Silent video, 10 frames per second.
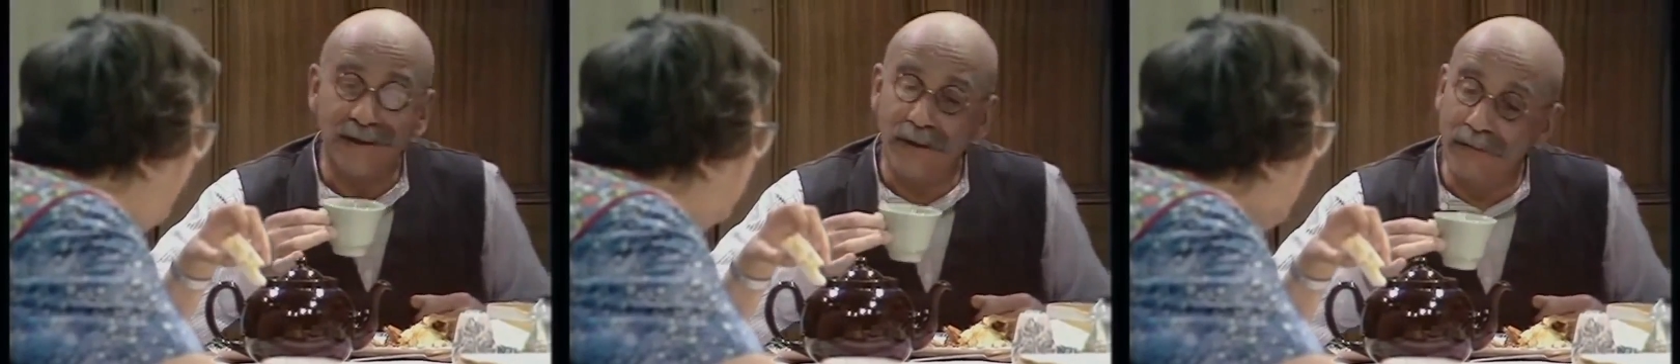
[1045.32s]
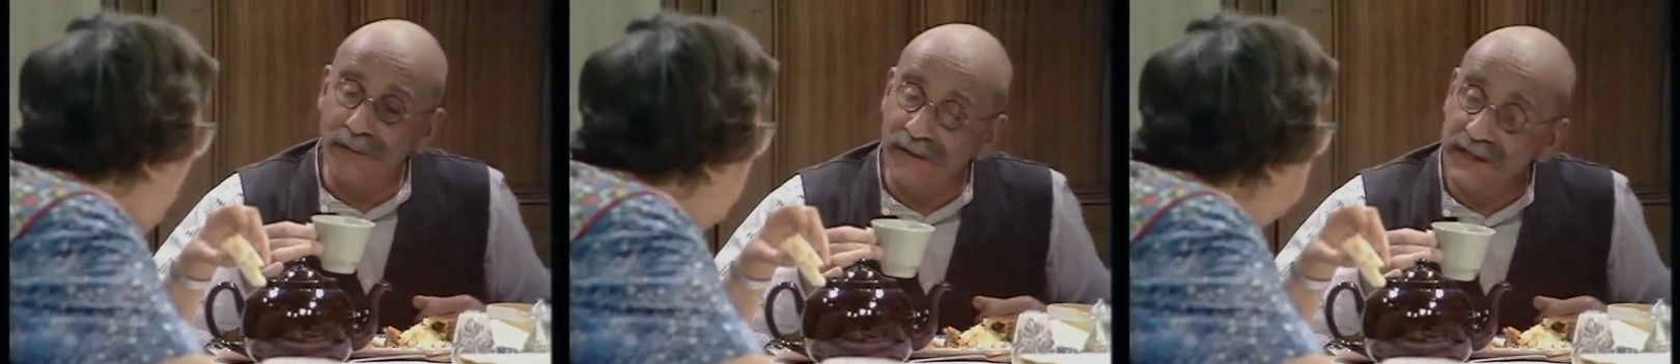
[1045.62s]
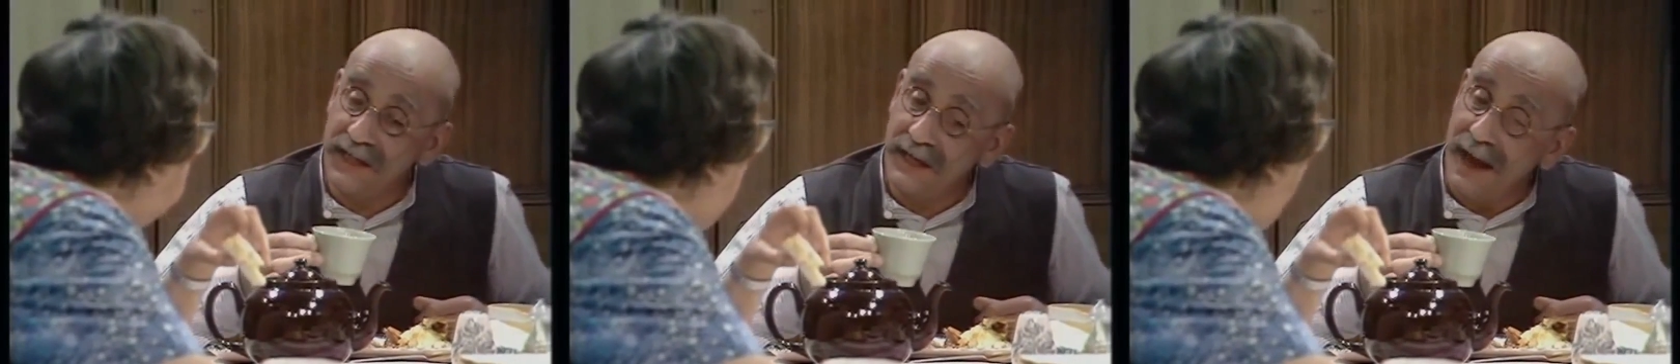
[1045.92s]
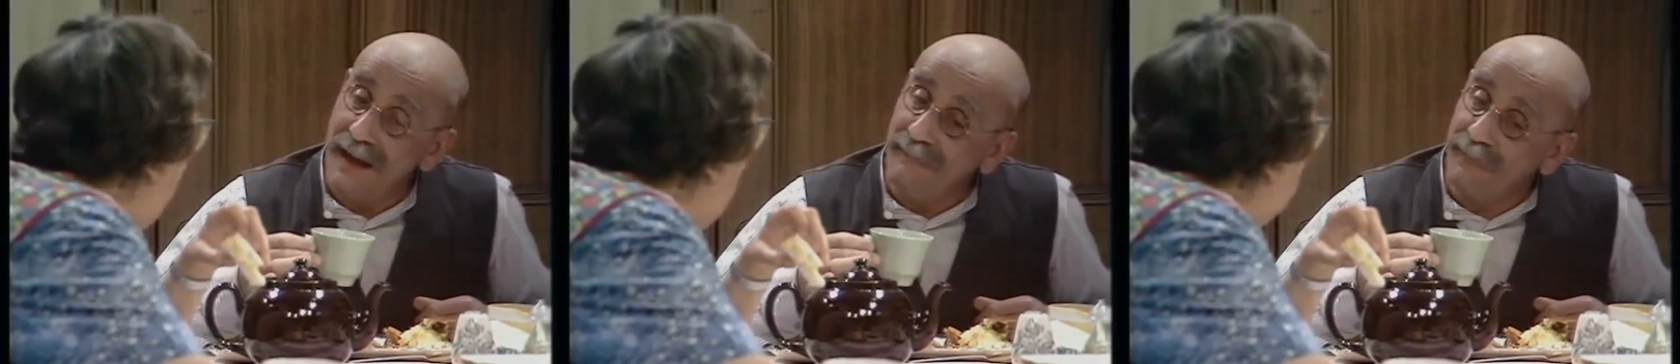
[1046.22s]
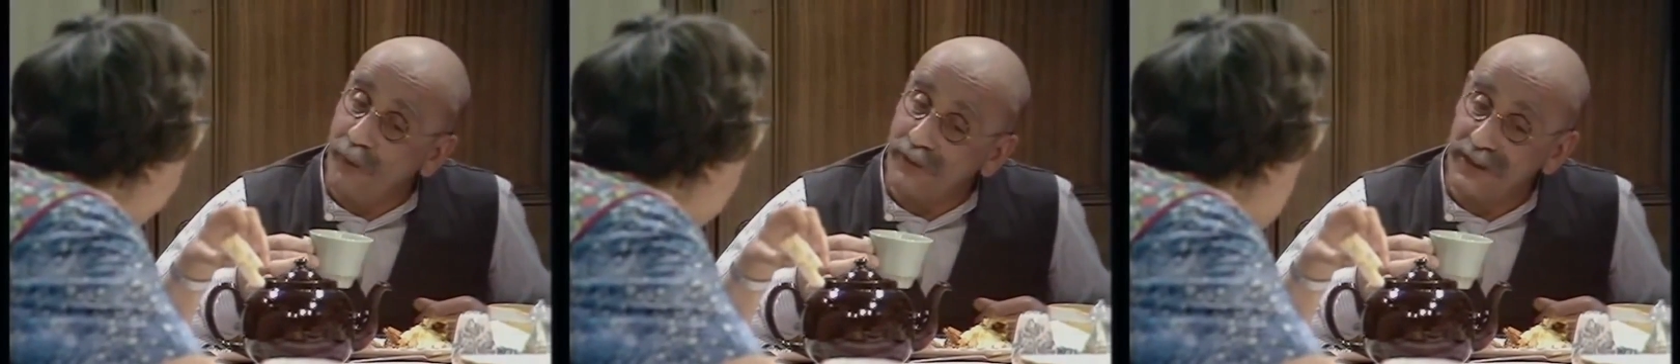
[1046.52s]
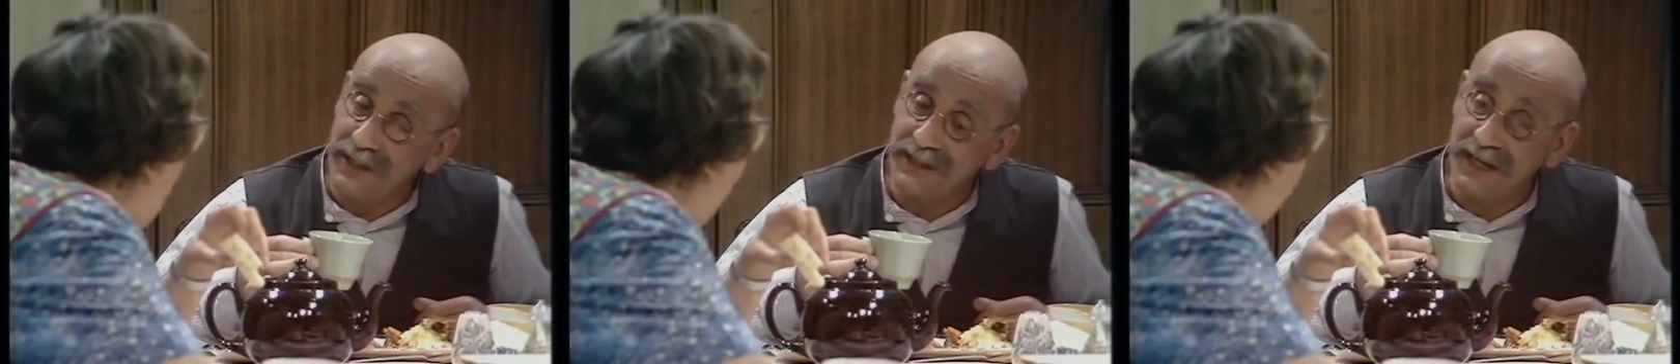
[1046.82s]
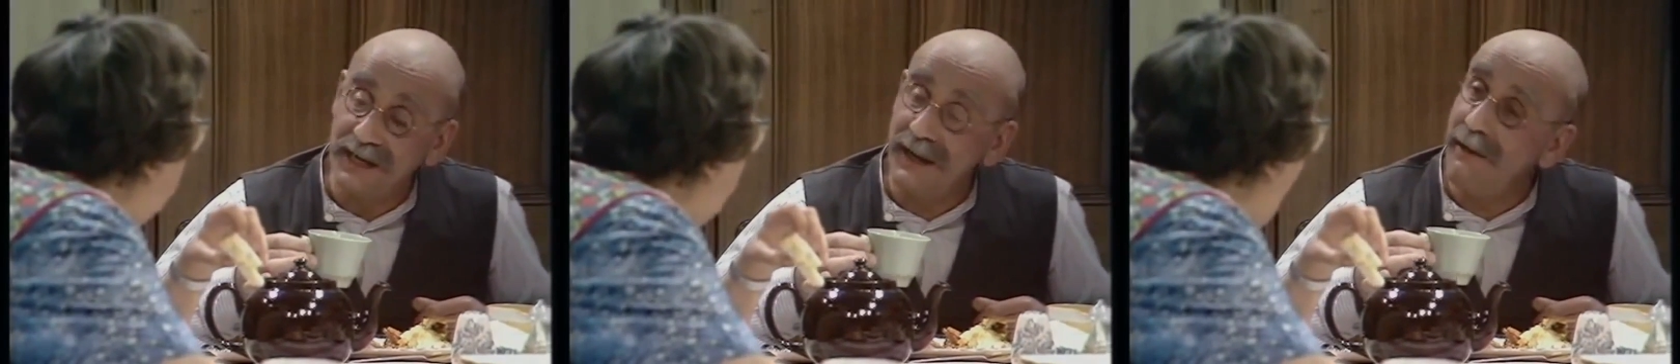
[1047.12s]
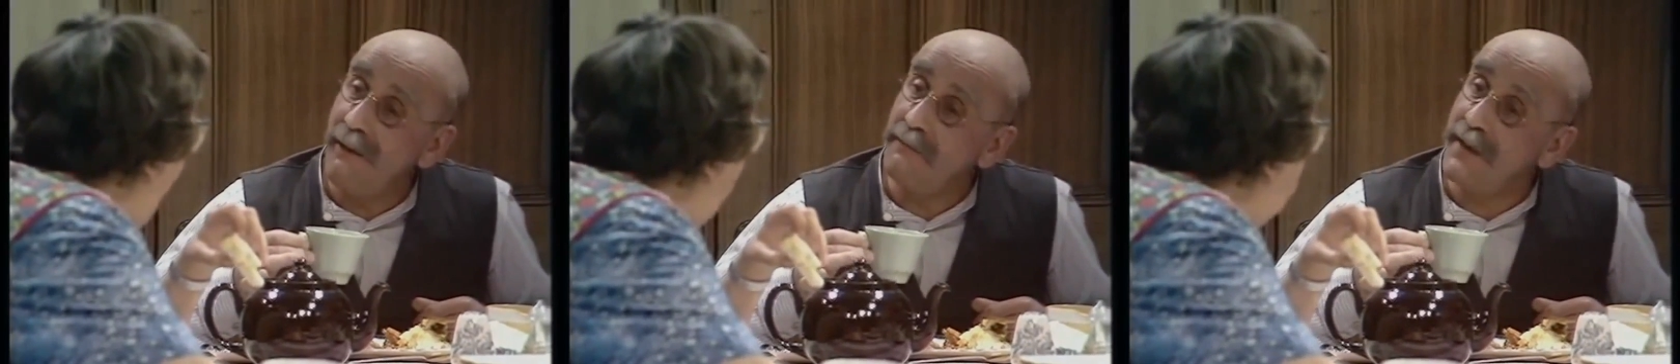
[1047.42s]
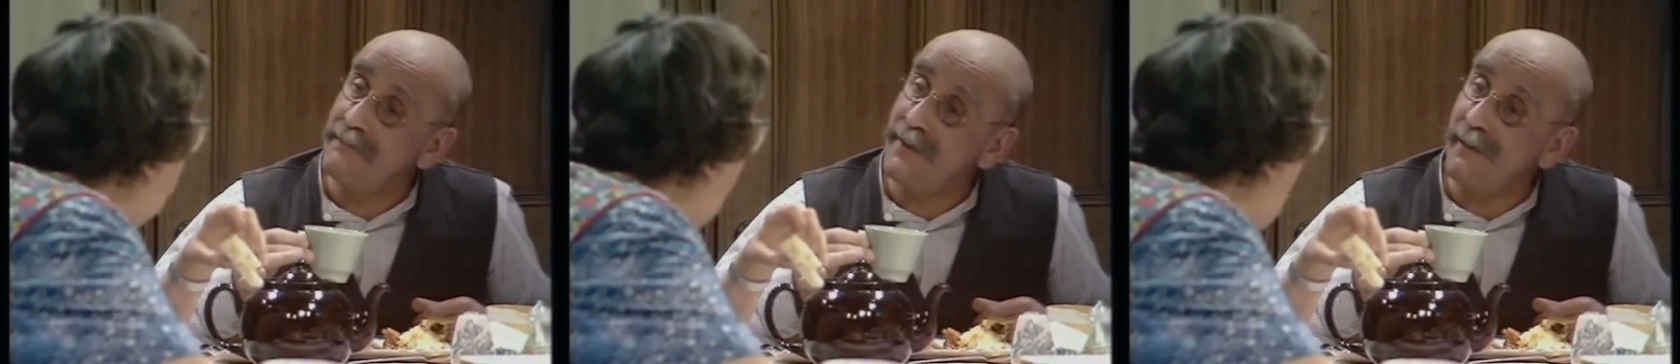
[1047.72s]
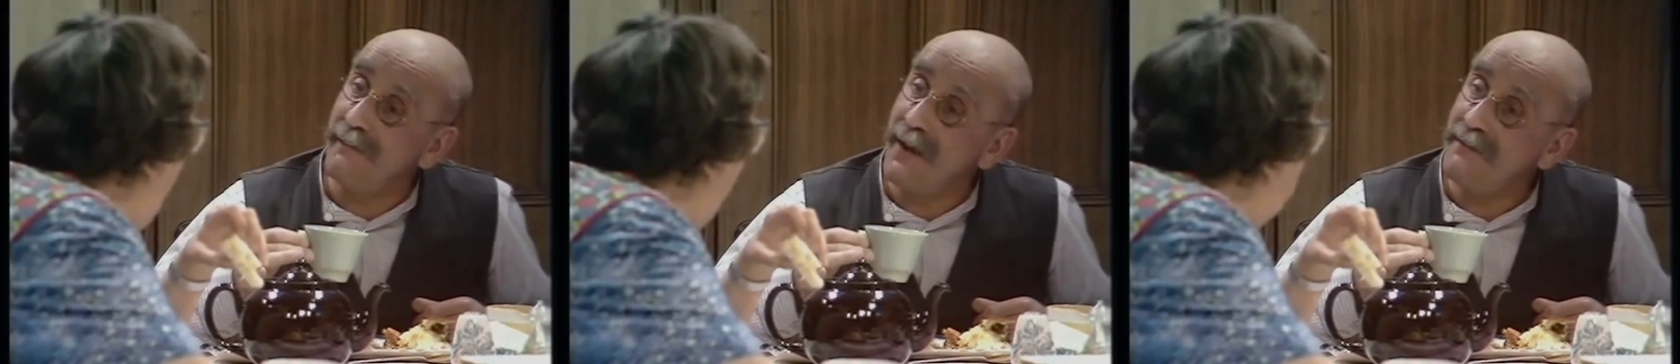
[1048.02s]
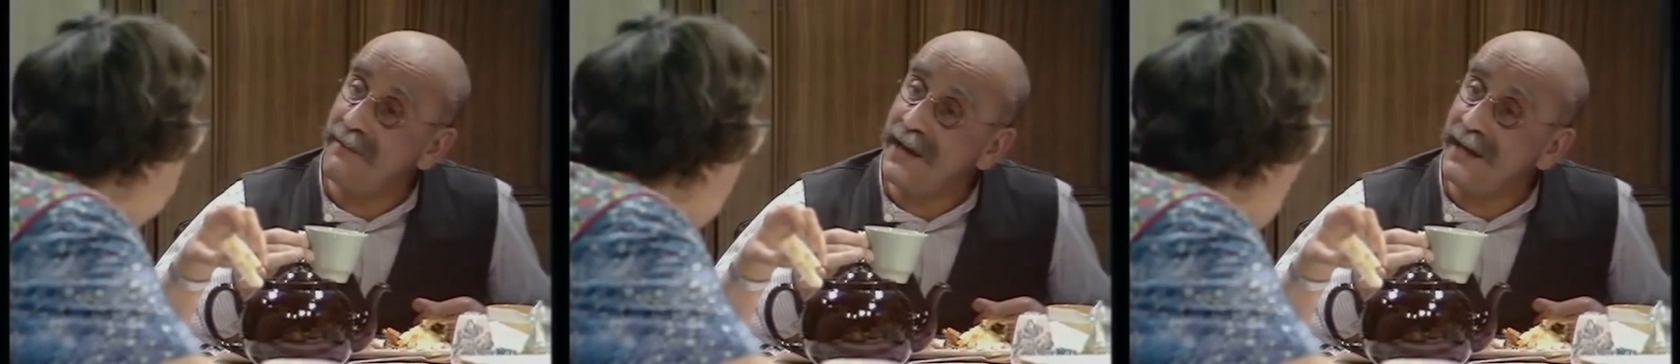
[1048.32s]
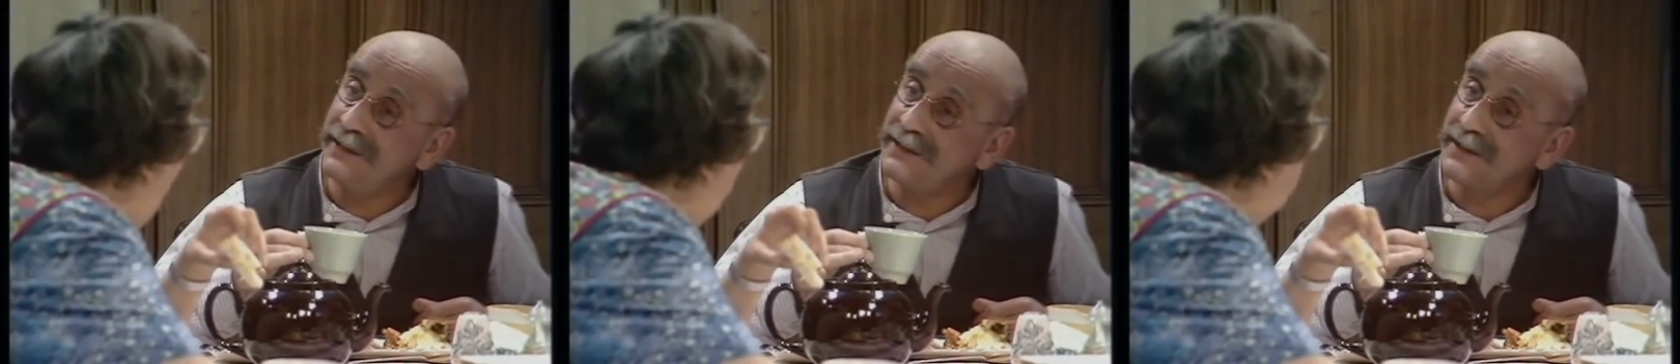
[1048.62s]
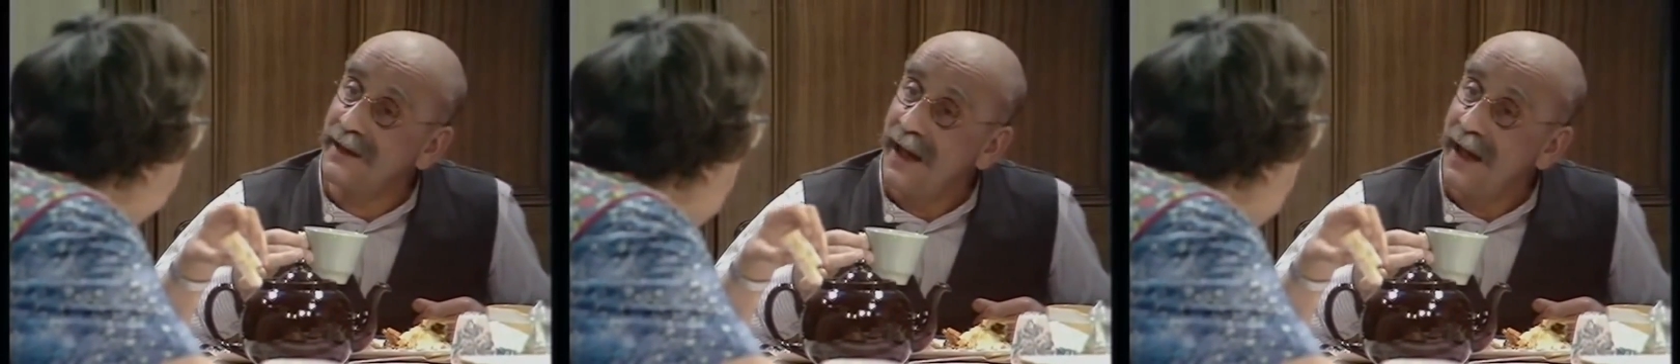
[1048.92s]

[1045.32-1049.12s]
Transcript: and Don Revie said, unfortunately, he said, they are a bit beyond my means.